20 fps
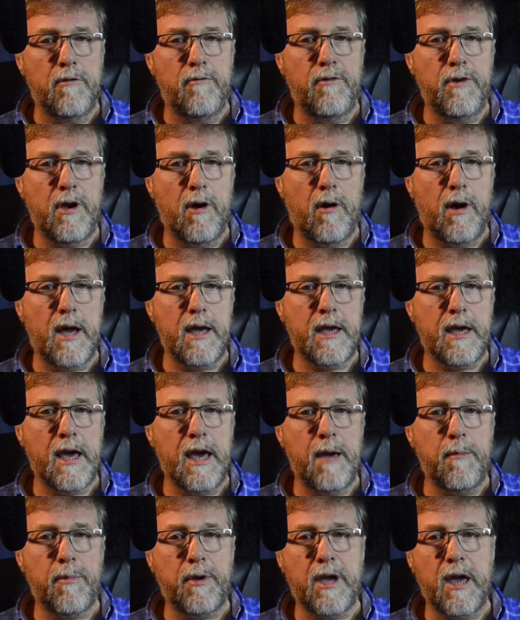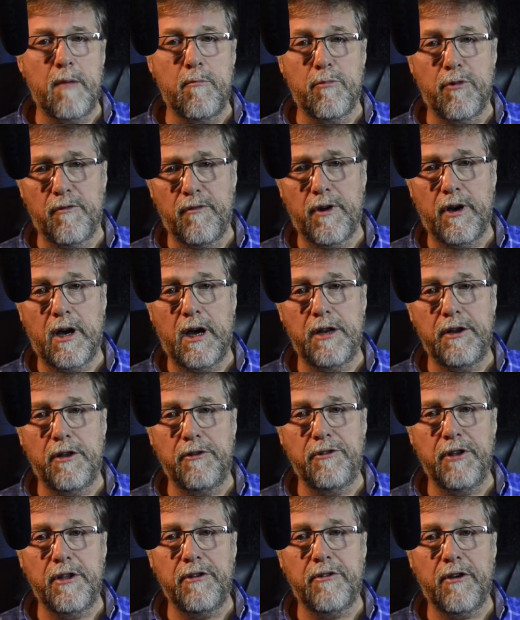VOACAP can
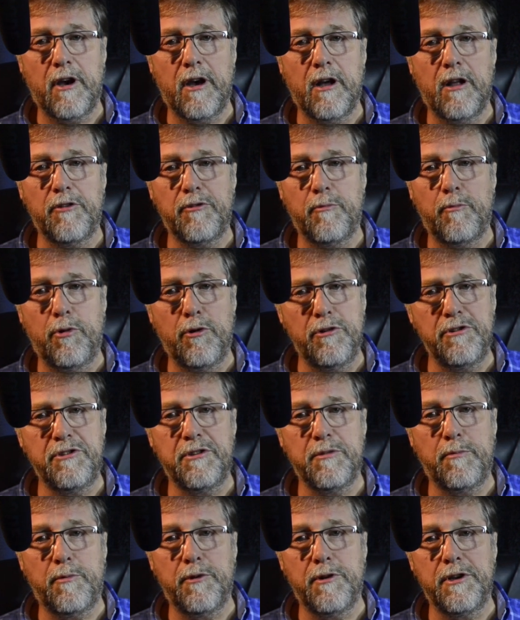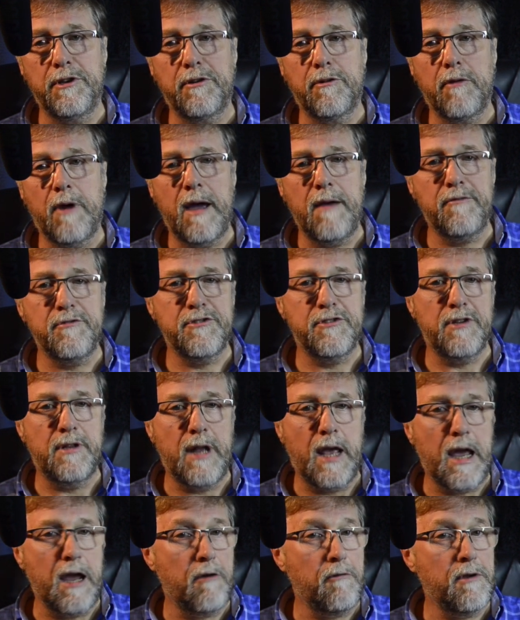provide detailed point-to-point graphs and
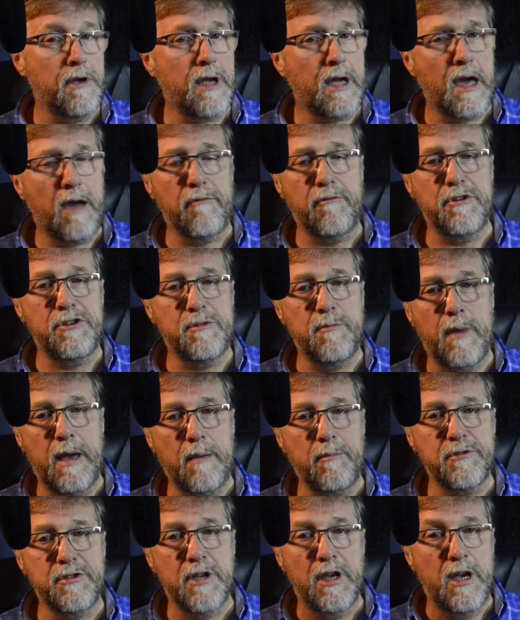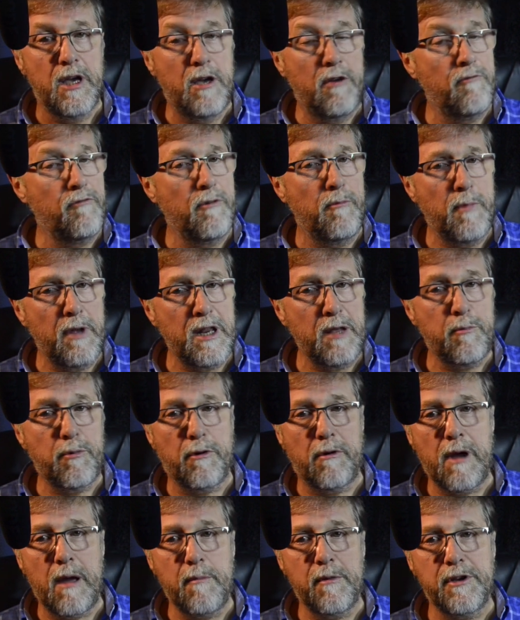area coverage maps for many
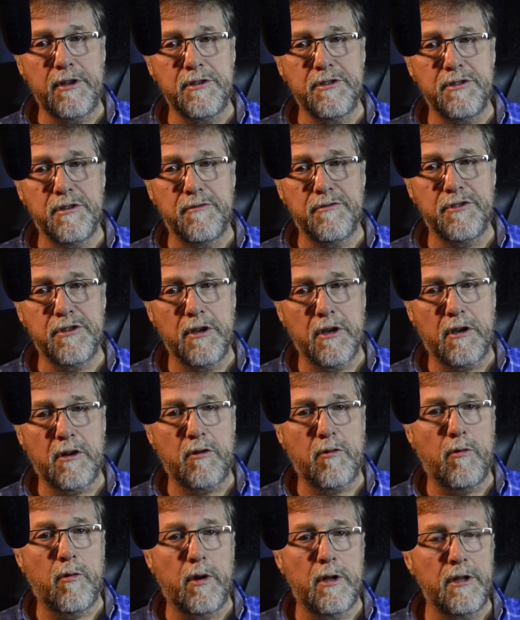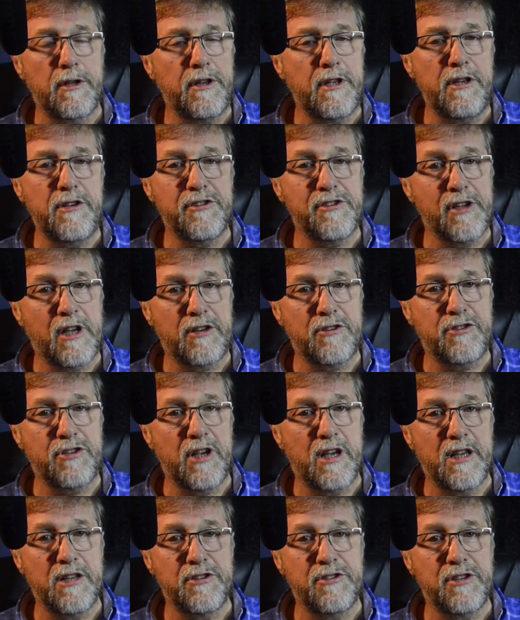parameters of circuit quality such
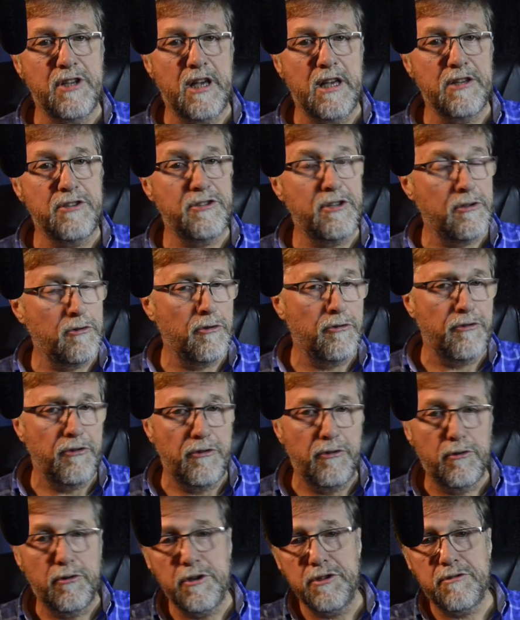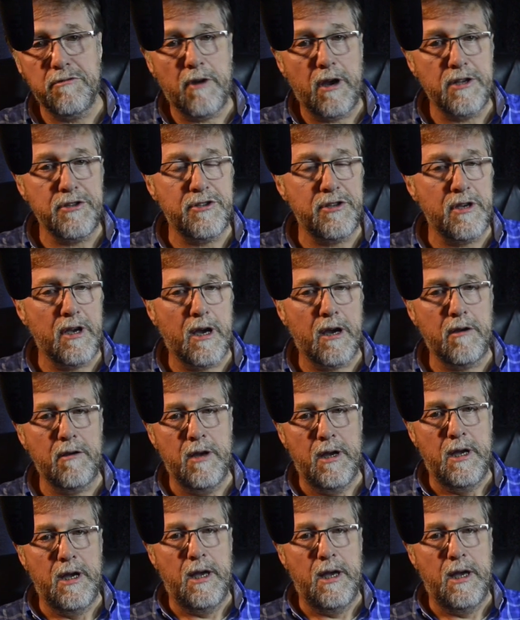as signal-to-noise ratio,